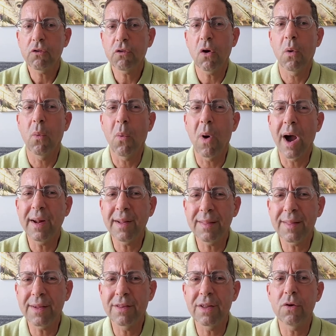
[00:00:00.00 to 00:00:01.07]
Also, why
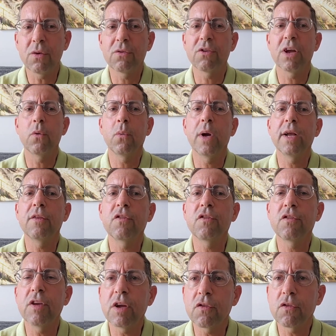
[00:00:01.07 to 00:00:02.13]
did the DOJ wait
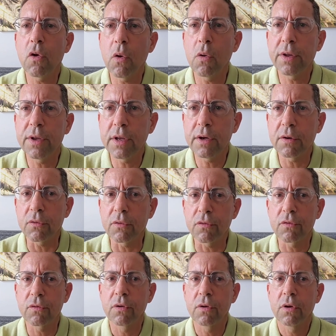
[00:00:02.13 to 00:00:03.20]
6 whole
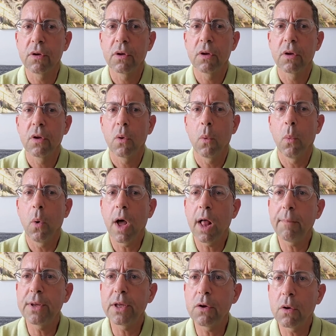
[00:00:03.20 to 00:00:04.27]
years,
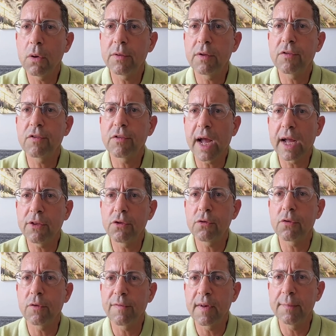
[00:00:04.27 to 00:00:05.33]
well beyond the
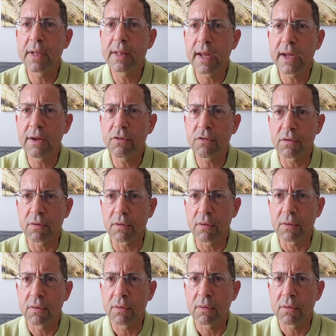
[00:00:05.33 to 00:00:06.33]
statute of limitation,